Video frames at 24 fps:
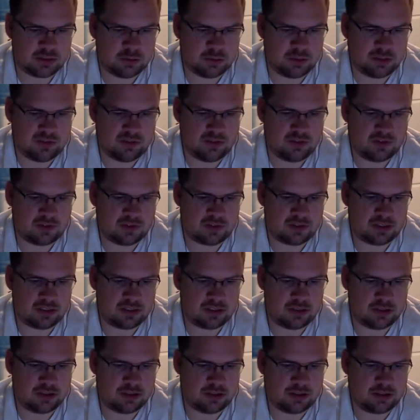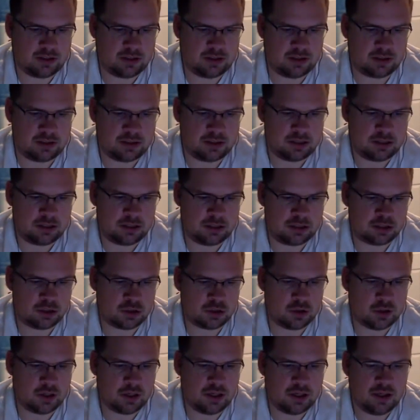Week 15, you're at
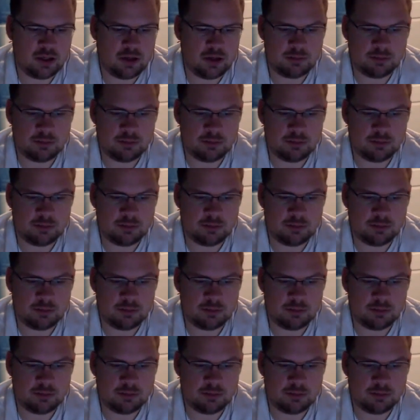Detroit.